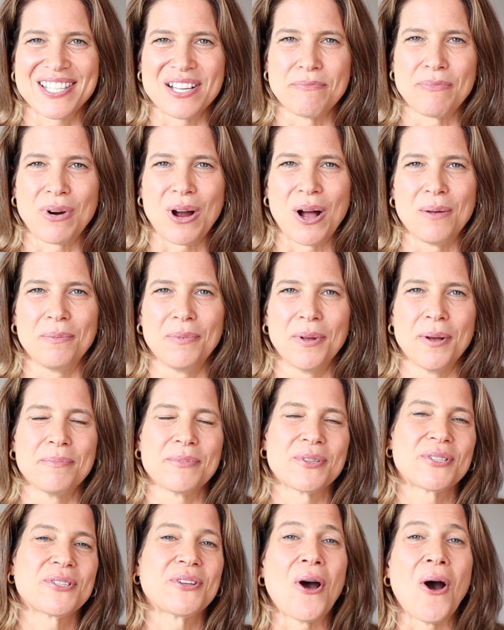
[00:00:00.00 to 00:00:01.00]
some
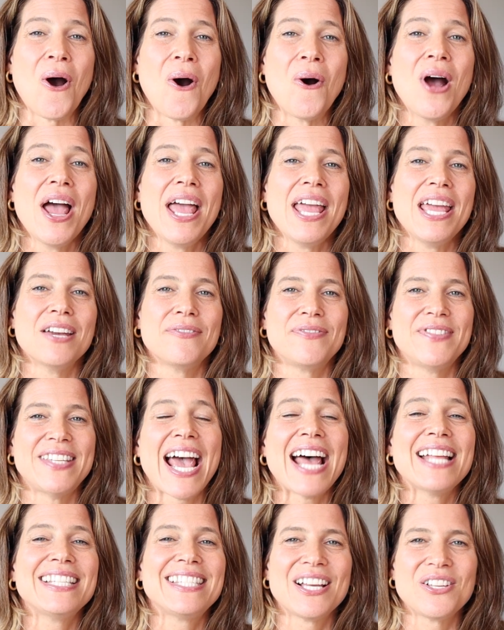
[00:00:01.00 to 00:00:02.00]
problems. So if
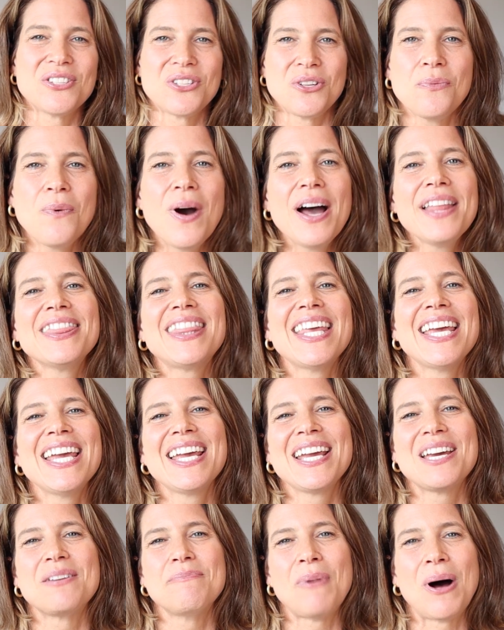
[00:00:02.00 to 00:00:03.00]
dad tells you one
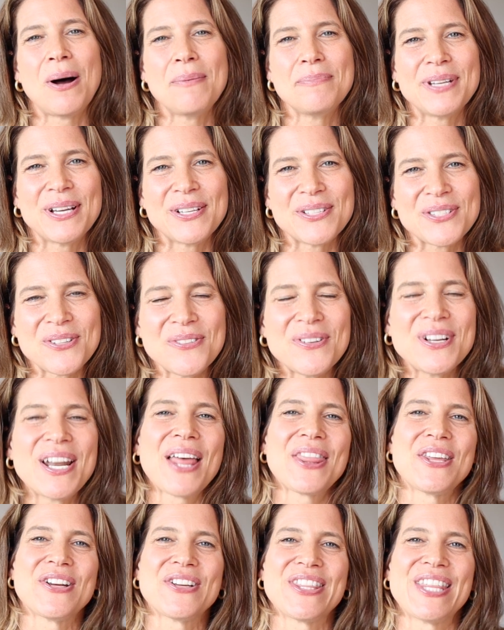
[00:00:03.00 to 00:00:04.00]
thing and mom tells you
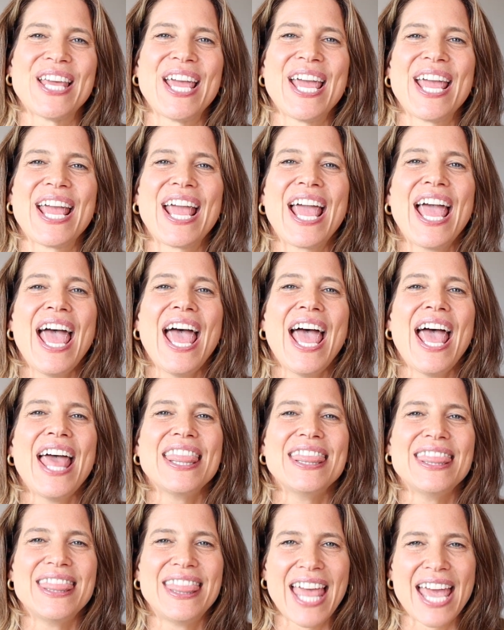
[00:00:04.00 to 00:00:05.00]
another thing,
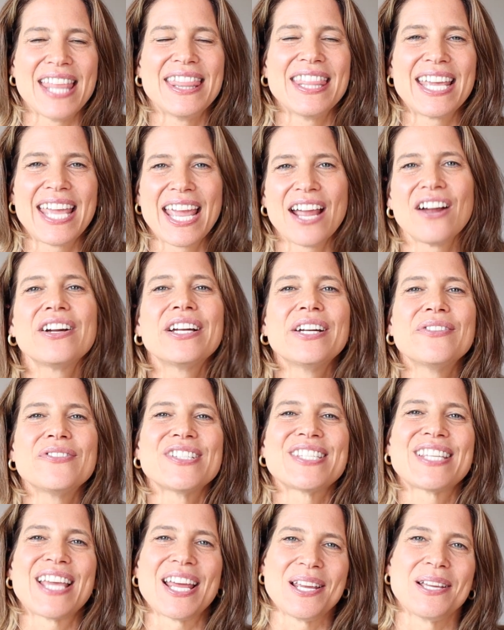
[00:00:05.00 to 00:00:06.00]
then the caregiver
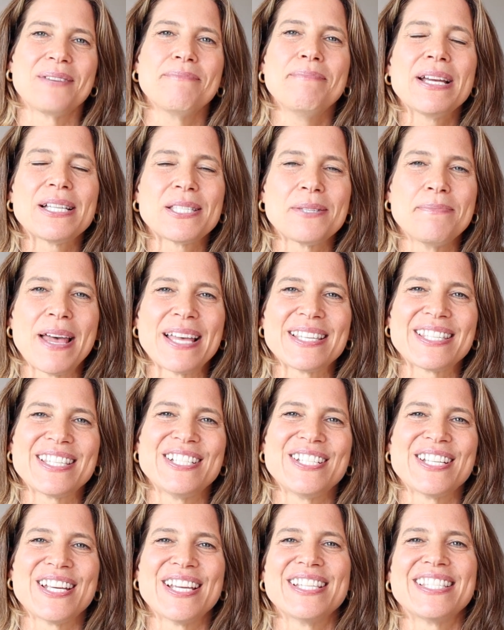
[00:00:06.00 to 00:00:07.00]
is getting mixed
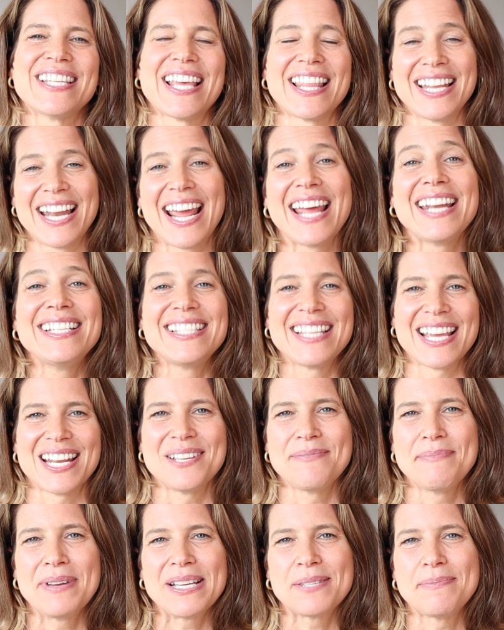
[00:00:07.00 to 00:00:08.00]
messages and the nanny's
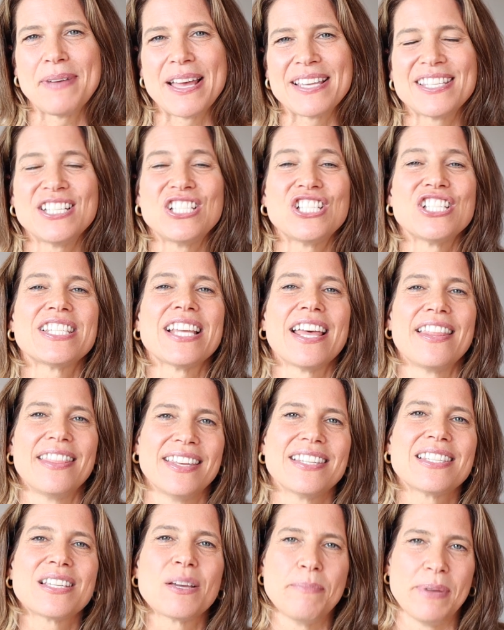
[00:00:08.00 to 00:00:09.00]
getting mixed messages, and
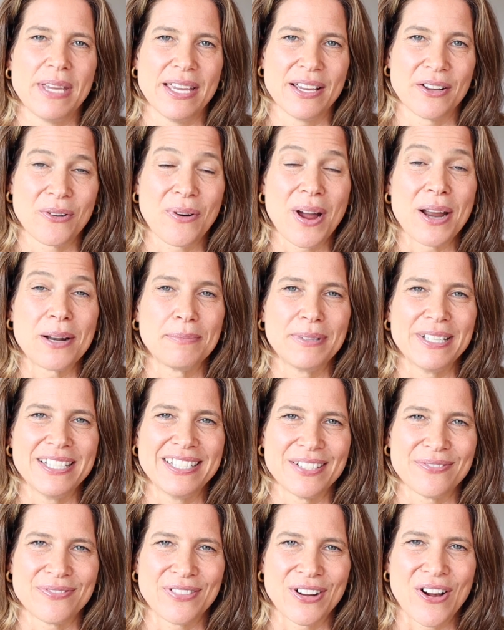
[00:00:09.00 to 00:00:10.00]
this can be incredibly
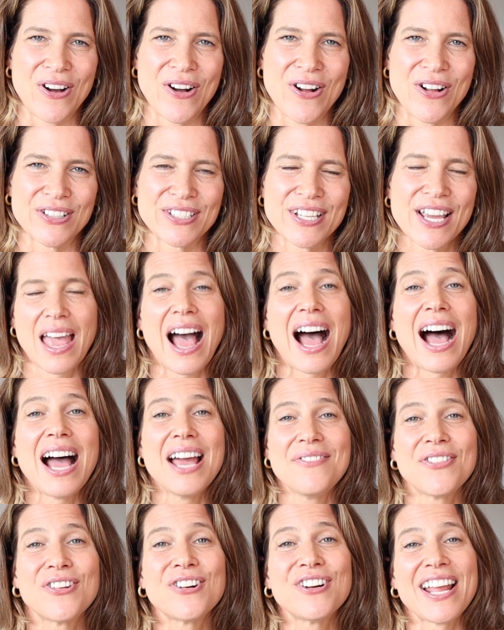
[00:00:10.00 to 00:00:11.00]
difficult.
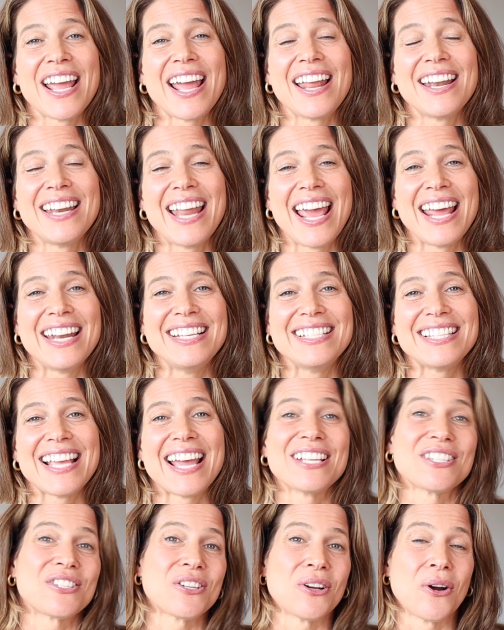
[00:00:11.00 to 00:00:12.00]
I've heard nannies
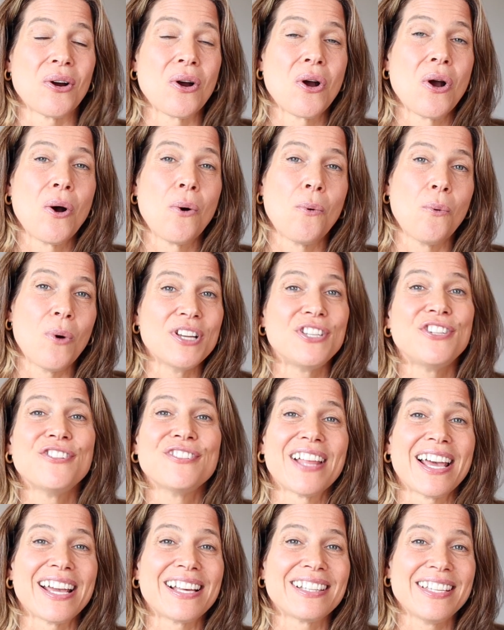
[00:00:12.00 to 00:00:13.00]
answer, what do you
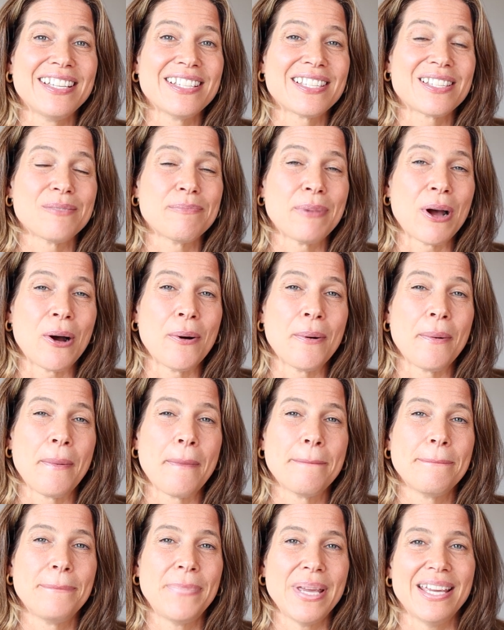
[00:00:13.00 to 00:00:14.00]
like least about
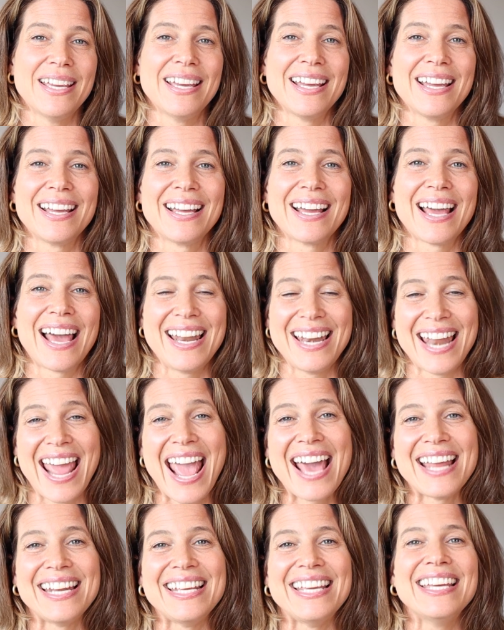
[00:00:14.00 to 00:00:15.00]
being a
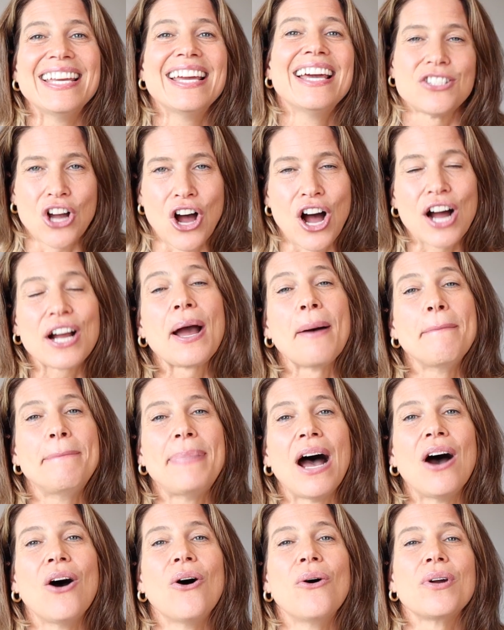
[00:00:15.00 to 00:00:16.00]
nanny? Talk
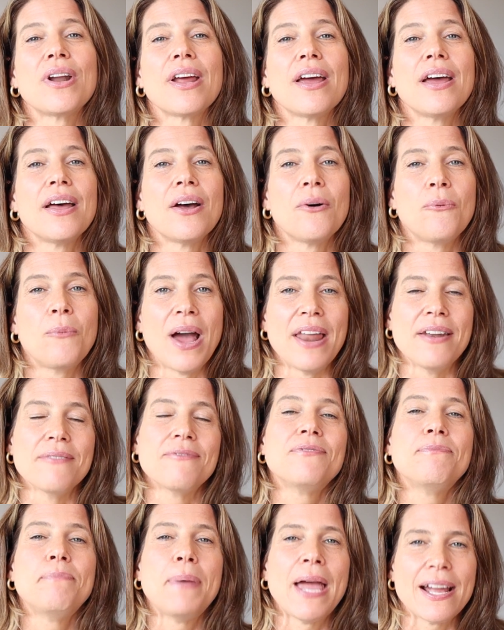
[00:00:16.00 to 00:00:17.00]
about when
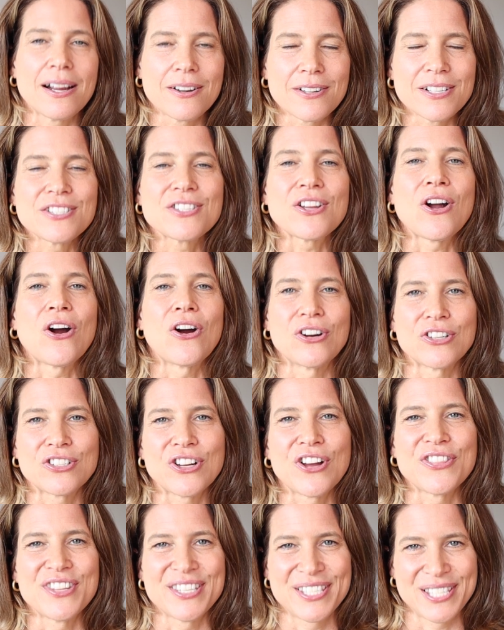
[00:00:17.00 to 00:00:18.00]
parents aren't
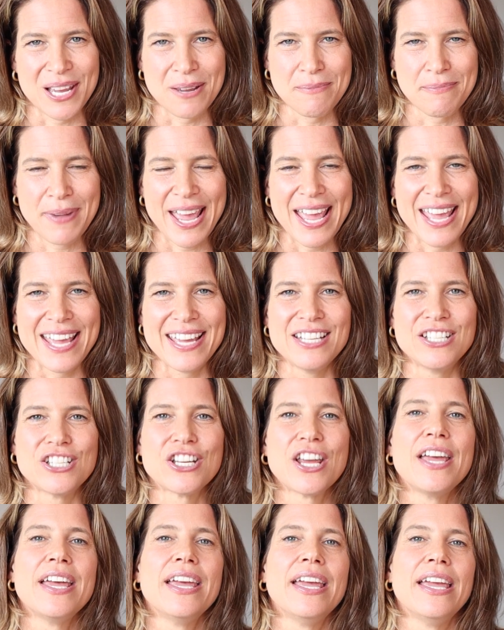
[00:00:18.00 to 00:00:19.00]
on the same page.
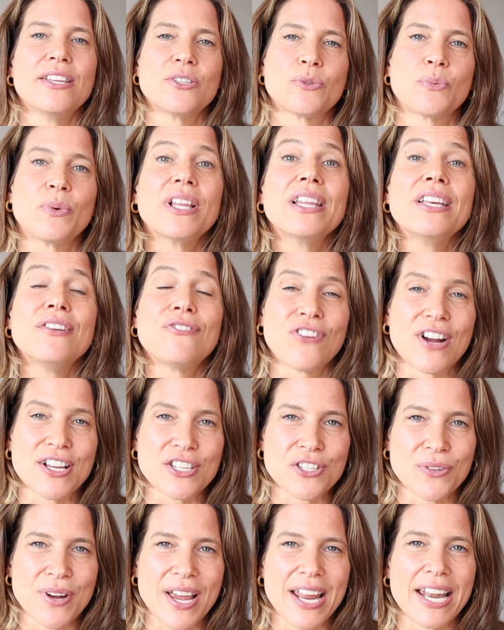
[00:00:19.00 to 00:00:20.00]
is really
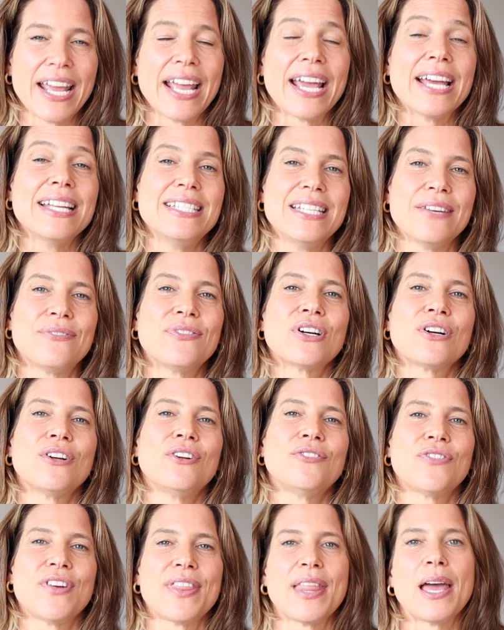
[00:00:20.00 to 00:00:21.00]
frustrating and
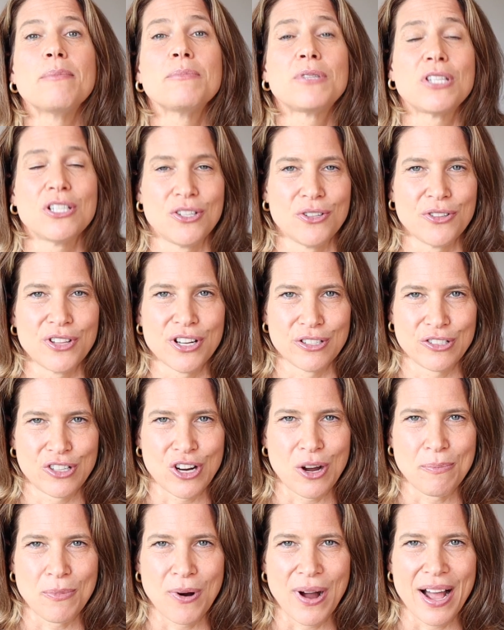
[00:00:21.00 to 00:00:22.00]
difficult for them to do their job